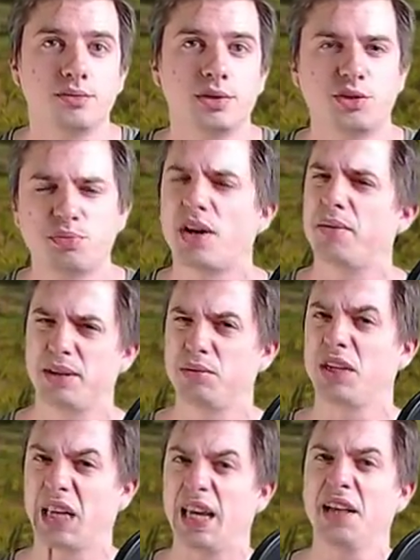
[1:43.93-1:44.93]
which probably
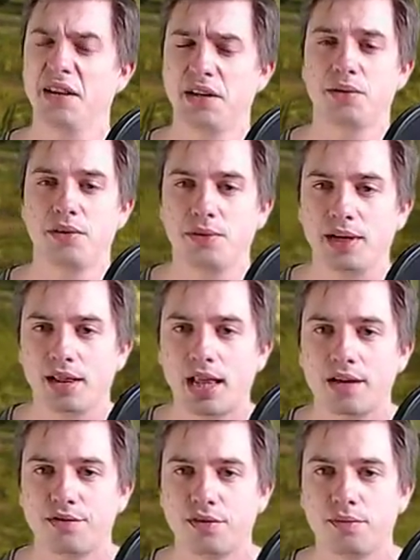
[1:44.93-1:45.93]
would kill you in real
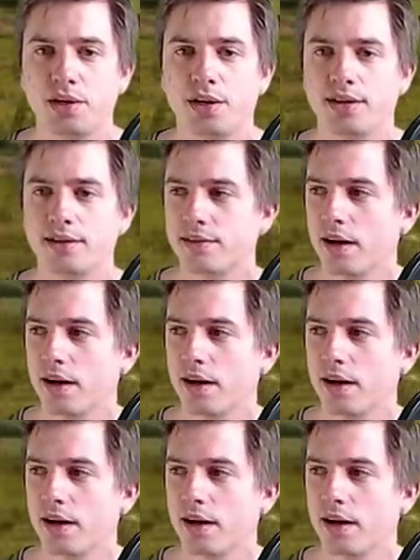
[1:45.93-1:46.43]
life, to be honest.